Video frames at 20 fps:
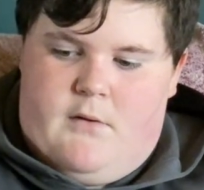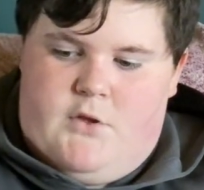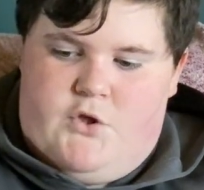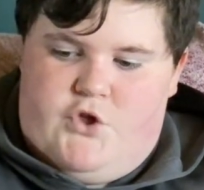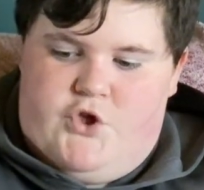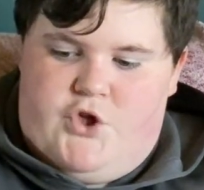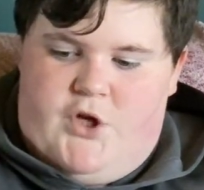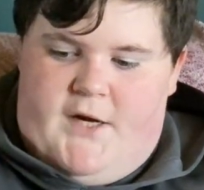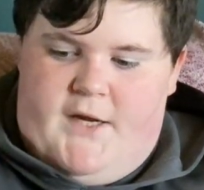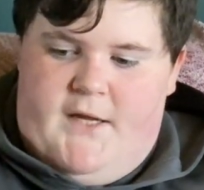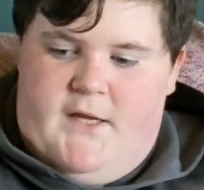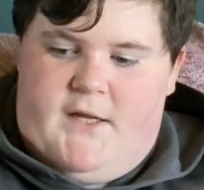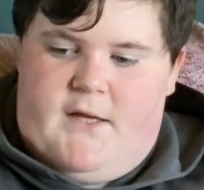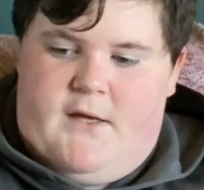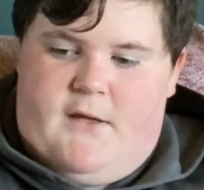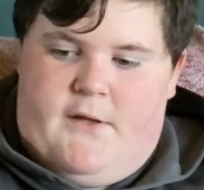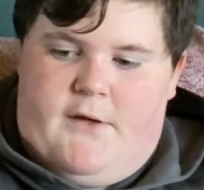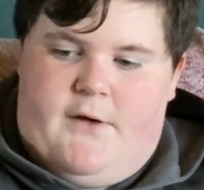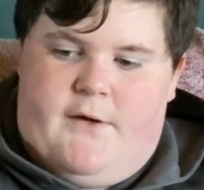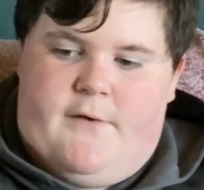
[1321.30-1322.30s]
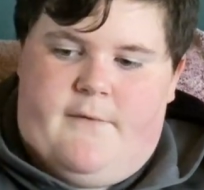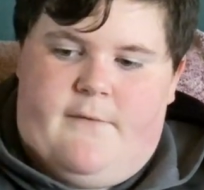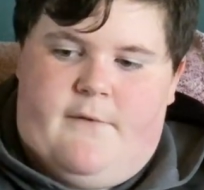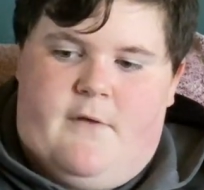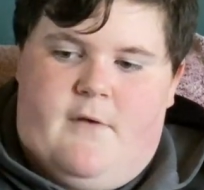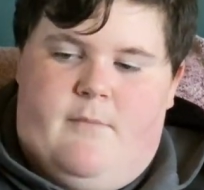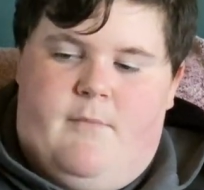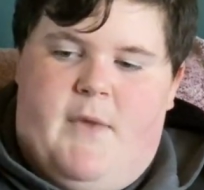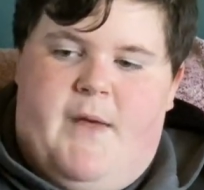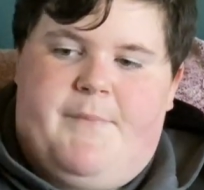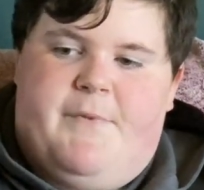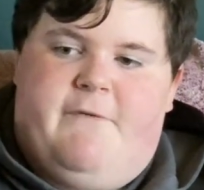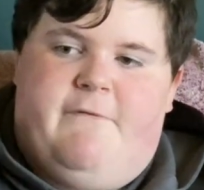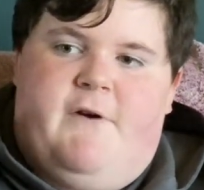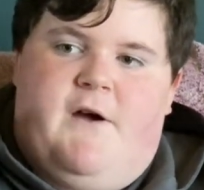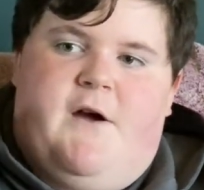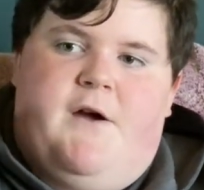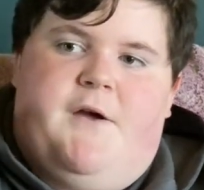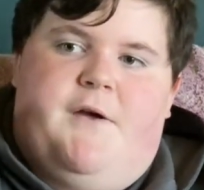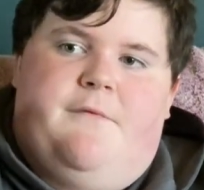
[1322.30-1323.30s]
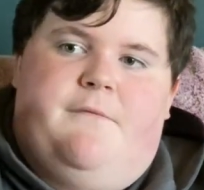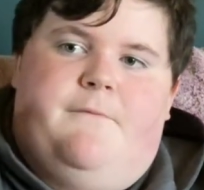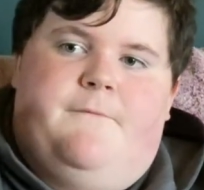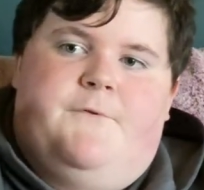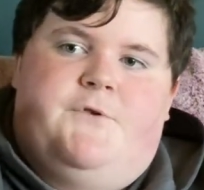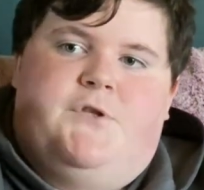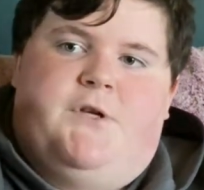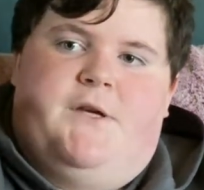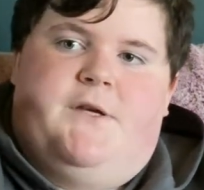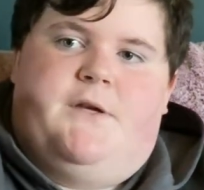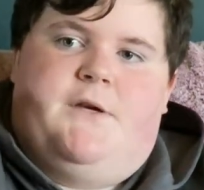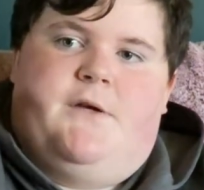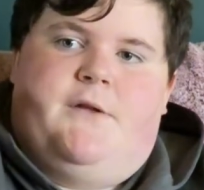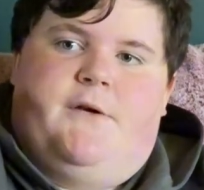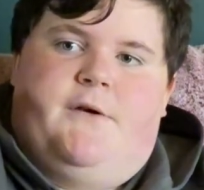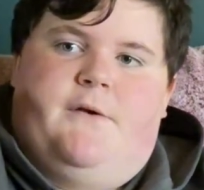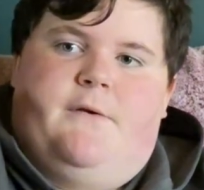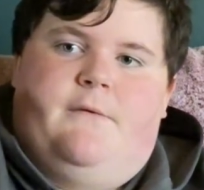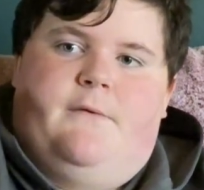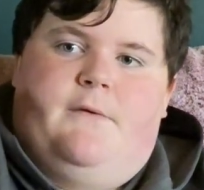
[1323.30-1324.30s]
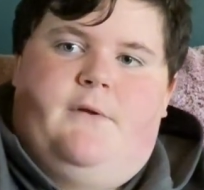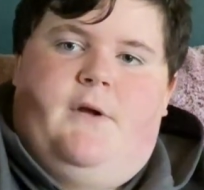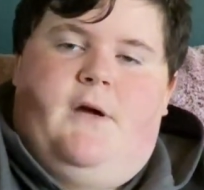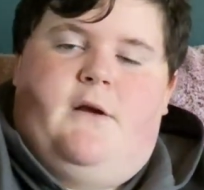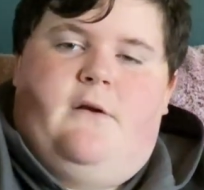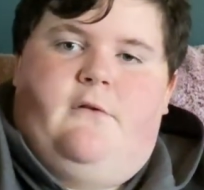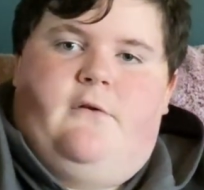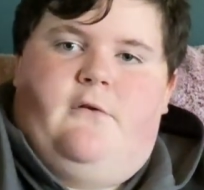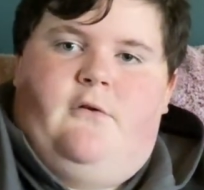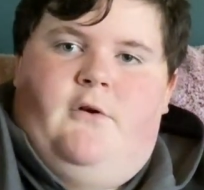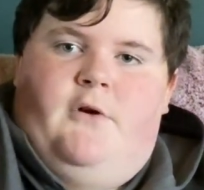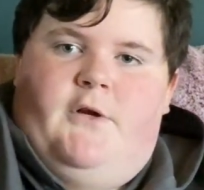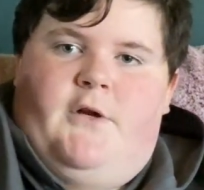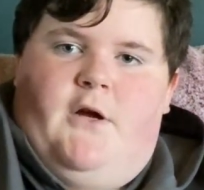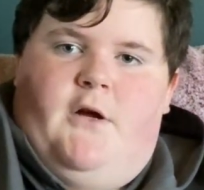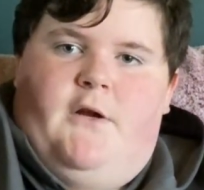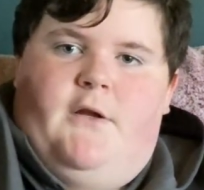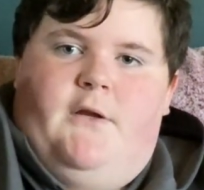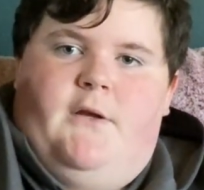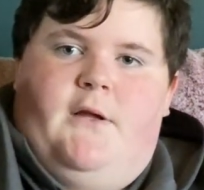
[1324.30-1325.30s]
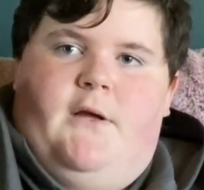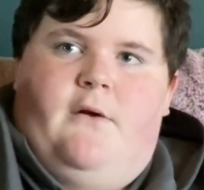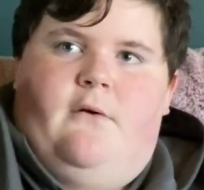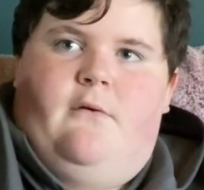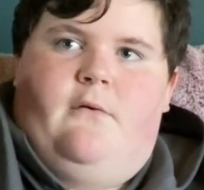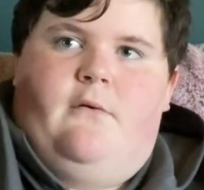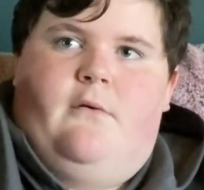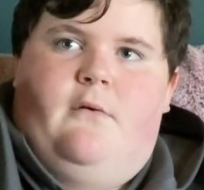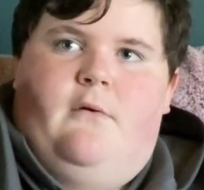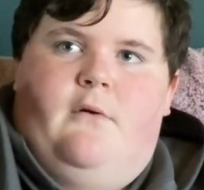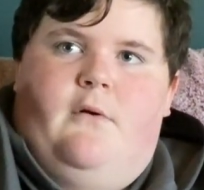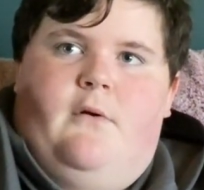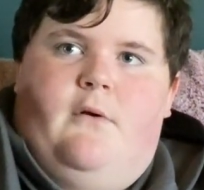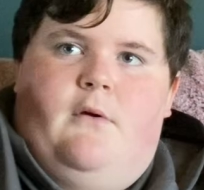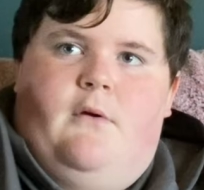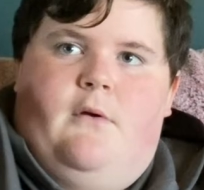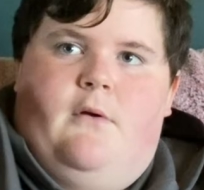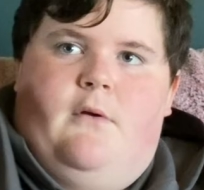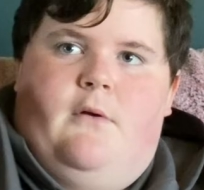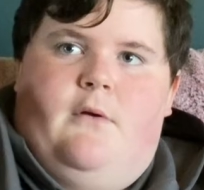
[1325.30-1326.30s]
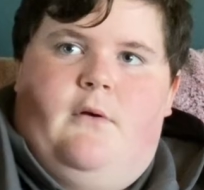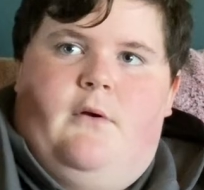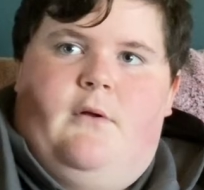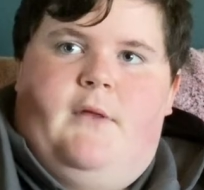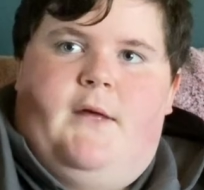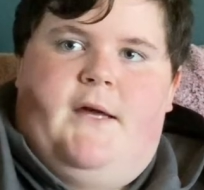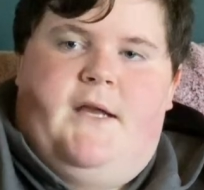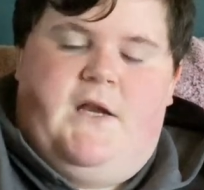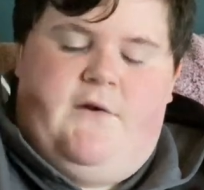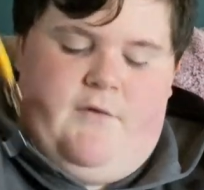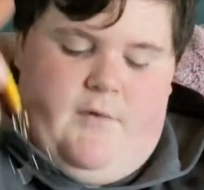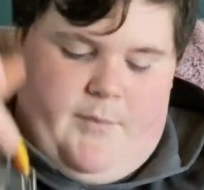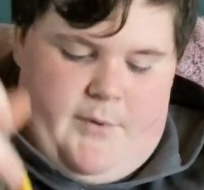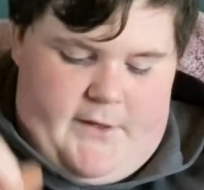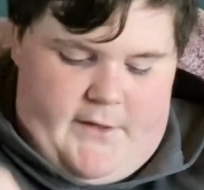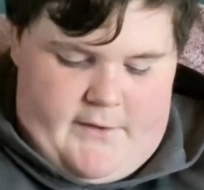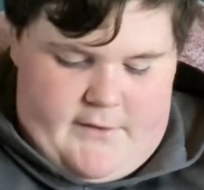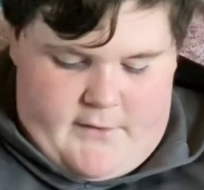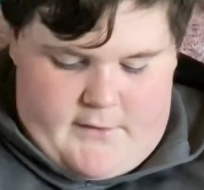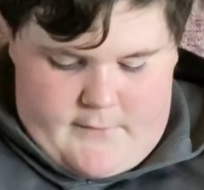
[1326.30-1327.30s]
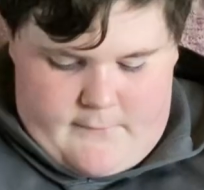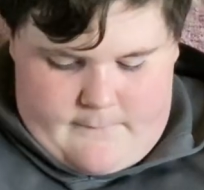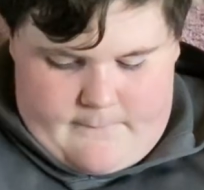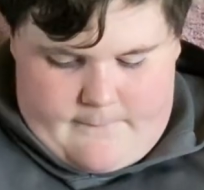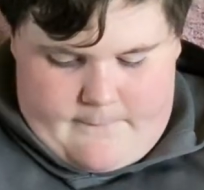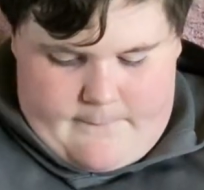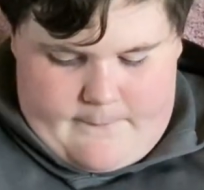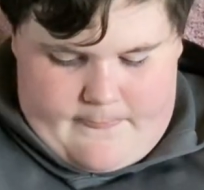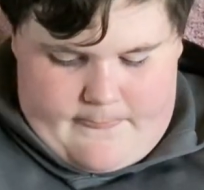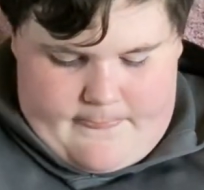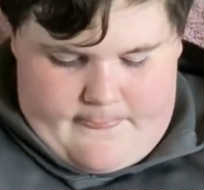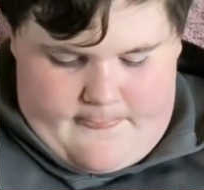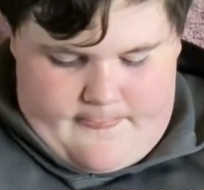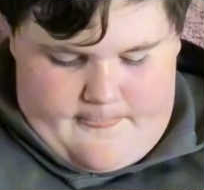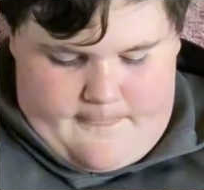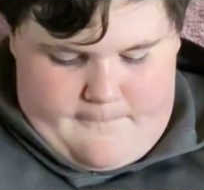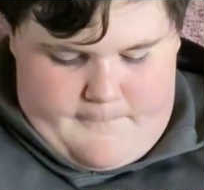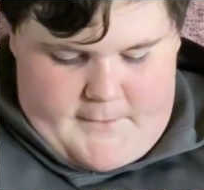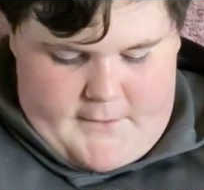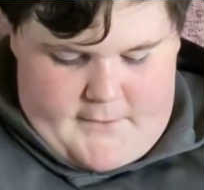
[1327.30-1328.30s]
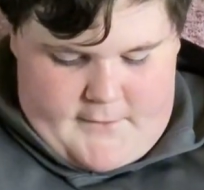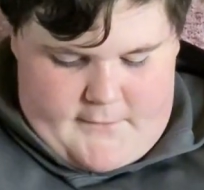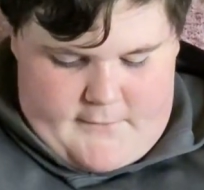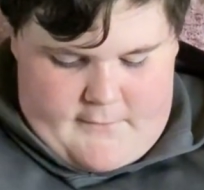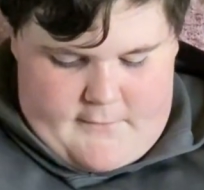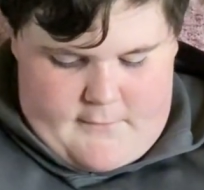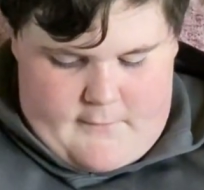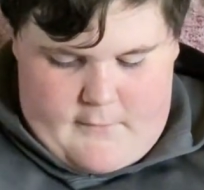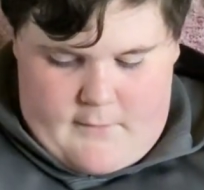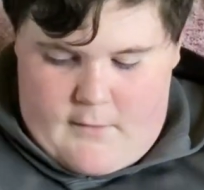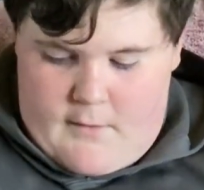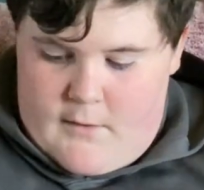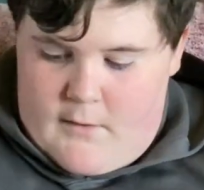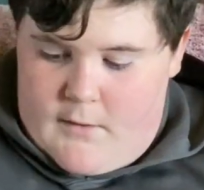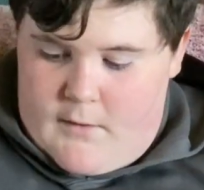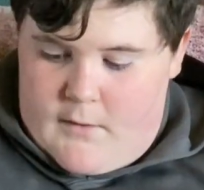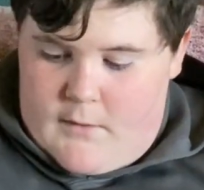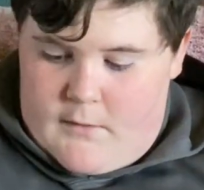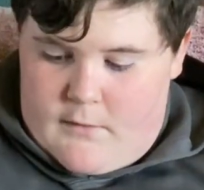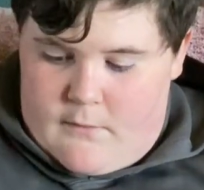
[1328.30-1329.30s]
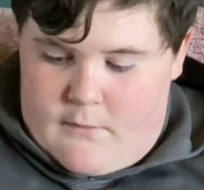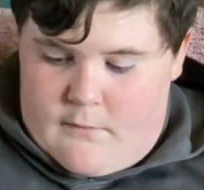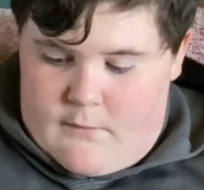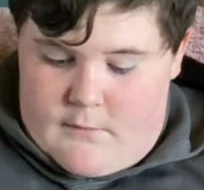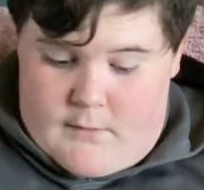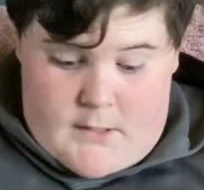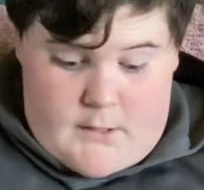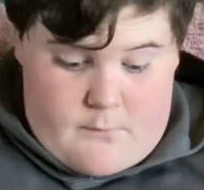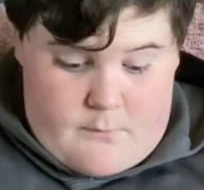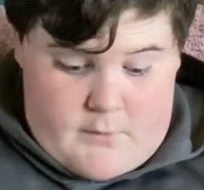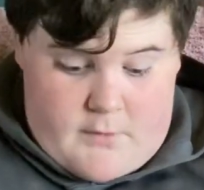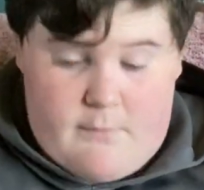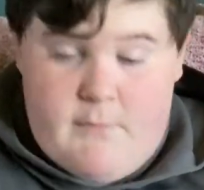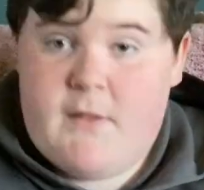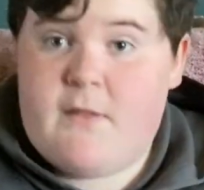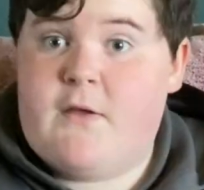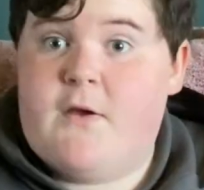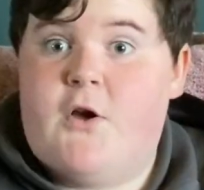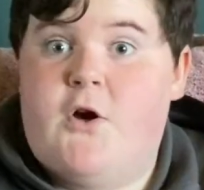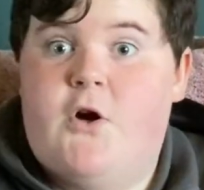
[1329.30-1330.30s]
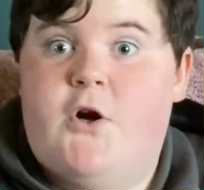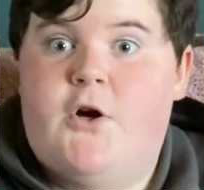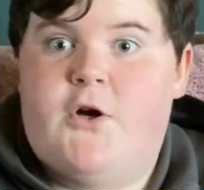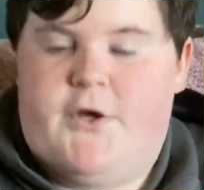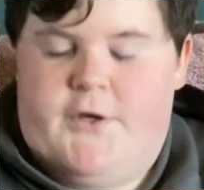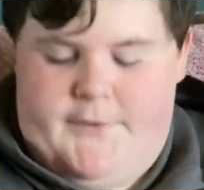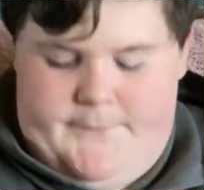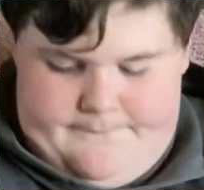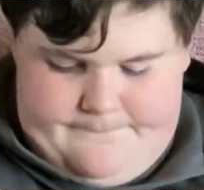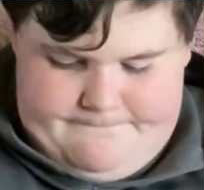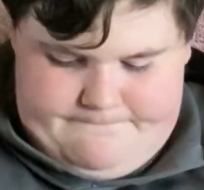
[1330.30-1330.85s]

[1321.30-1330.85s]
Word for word: giant killer. It's a Mepps 5 giant killer. Got a little hook on it now because I had to replace it because it was missing a hook.